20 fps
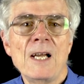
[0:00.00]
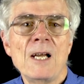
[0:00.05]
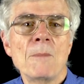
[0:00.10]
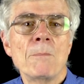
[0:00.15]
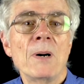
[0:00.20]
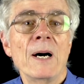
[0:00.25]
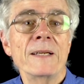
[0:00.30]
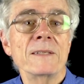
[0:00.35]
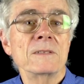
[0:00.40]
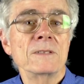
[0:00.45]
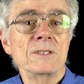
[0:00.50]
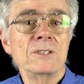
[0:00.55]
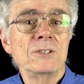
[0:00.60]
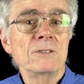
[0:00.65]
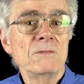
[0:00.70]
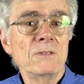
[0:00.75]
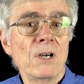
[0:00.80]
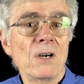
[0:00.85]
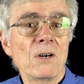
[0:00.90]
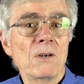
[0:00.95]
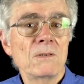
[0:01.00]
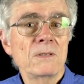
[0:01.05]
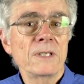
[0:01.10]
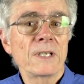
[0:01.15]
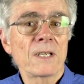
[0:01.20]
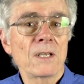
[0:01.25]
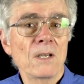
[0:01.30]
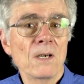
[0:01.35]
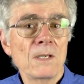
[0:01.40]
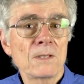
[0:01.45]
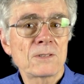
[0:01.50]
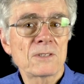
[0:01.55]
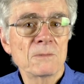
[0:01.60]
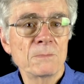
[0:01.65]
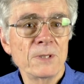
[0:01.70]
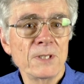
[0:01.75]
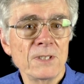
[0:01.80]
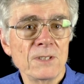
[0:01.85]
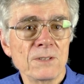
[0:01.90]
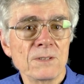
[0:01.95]
But did you know it can
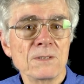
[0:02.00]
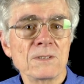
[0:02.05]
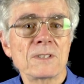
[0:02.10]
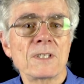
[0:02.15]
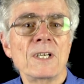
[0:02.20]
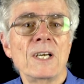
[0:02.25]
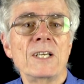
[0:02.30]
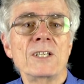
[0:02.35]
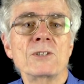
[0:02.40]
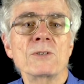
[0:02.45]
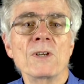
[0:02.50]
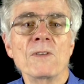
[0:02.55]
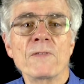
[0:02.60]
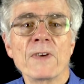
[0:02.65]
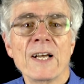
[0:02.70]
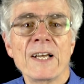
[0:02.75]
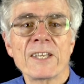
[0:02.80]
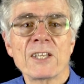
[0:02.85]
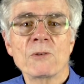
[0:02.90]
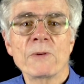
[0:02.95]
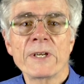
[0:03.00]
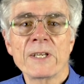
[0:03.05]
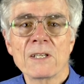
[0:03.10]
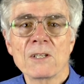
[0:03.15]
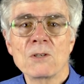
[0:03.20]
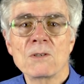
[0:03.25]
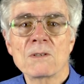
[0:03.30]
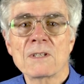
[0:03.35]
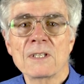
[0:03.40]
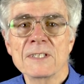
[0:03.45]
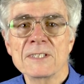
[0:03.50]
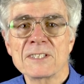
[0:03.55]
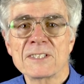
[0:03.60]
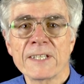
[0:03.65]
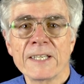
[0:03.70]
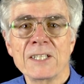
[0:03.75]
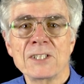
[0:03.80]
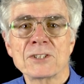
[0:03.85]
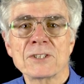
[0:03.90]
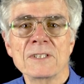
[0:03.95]
also be used to evaluate
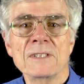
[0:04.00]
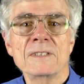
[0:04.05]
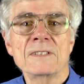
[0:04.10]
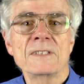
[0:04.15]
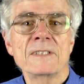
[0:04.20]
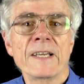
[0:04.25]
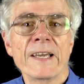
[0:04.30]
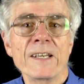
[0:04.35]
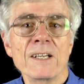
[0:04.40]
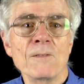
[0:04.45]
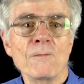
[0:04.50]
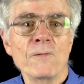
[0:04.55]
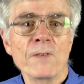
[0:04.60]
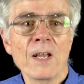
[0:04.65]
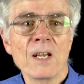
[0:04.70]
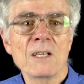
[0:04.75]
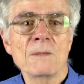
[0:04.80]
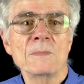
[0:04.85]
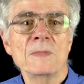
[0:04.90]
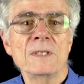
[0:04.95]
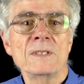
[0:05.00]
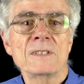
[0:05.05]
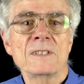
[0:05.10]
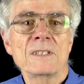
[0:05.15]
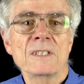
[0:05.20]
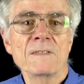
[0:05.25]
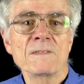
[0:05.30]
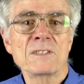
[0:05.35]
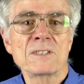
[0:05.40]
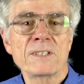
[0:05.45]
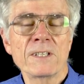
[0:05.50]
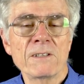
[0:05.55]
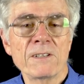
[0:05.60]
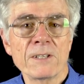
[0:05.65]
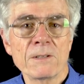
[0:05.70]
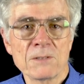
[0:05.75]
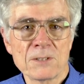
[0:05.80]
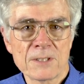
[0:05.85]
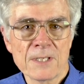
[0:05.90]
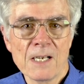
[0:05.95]
localization and envelopment of
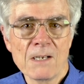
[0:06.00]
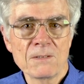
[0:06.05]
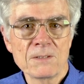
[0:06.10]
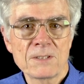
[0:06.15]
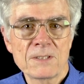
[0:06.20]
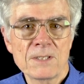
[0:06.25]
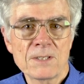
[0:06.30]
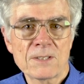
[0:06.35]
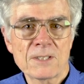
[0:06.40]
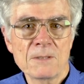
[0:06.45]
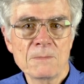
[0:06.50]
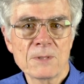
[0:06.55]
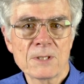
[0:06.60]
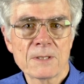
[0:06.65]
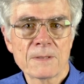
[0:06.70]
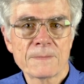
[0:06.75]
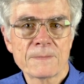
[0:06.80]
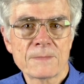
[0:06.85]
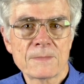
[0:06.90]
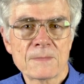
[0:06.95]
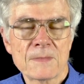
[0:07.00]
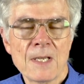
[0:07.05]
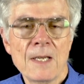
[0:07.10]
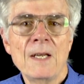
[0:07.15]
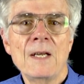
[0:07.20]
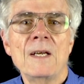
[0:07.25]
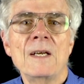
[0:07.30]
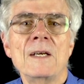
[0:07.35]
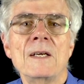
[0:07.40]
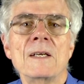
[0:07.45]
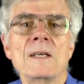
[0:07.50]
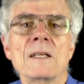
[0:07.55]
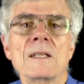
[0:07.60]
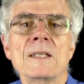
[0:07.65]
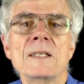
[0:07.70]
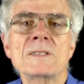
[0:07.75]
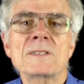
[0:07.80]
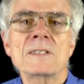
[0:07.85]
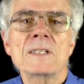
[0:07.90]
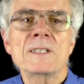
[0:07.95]
stereo sound systems?
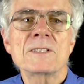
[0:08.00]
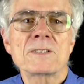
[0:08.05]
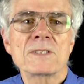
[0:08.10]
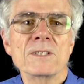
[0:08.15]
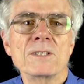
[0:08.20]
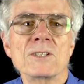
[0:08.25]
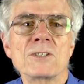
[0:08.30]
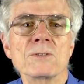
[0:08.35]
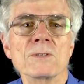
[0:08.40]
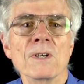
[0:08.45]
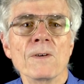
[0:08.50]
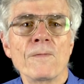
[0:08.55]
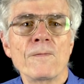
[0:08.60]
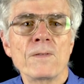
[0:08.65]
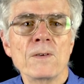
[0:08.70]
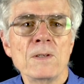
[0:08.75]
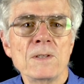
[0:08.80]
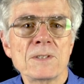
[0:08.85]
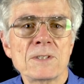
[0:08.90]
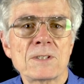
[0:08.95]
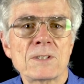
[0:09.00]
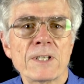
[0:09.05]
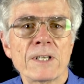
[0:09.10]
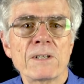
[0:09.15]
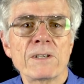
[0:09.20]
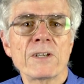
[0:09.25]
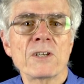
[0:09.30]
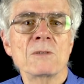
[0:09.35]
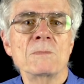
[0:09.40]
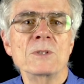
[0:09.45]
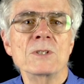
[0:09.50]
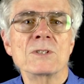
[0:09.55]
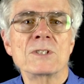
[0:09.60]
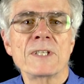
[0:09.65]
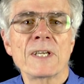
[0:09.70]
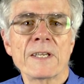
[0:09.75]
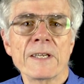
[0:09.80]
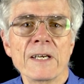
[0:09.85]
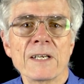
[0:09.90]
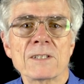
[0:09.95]
Let's listen to a full stereo
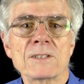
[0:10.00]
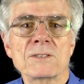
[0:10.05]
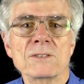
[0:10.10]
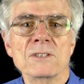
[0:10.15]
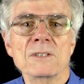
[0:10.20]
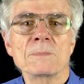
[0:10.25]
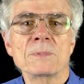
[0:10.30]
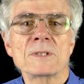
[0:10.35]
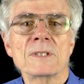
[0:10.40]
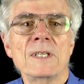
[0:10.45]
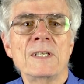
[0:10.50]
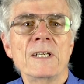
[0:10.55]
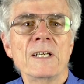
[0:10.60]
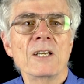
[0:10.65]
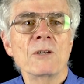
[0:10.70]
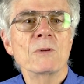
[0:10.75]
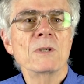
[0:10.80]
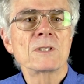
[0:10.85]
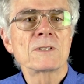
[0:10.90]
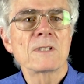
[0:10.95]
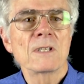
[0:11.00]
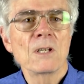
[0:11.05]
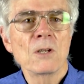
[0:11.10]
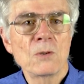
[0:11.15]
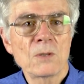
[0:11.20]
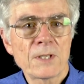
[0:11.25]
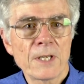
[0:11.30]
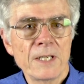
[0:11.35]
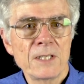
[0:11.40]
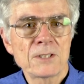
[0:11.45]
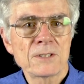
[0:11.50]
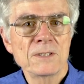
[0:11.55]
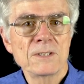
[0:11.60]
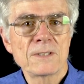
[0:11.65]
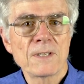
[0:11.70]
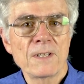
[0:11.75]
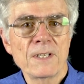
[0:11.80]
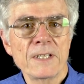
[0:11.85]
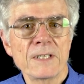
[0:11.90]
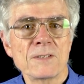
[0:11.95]
music excerpts in which the
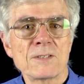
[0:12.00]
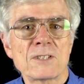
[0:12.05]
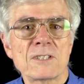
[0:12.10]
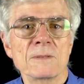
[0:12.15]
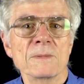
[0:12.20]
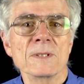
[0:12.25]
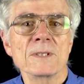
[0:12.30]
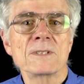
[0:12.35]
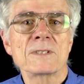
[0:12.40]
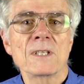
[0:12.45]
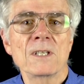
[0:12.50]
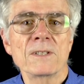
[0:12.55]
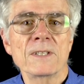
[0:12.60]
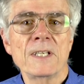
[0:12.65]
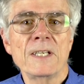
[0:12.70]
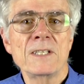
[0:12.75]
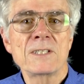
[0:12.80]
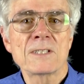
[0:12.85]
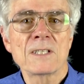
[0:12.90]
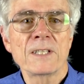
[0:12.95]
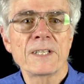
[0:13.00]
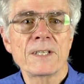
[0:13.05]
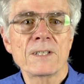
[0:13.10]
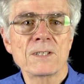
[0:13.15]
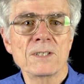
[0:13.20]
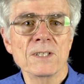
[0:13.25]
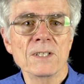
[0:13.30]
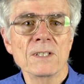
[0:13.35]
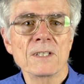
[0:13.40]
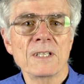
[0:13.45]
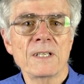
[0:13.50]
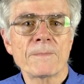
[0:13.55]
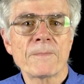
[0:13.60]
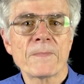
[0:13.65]
locations of the instruments are easily heard.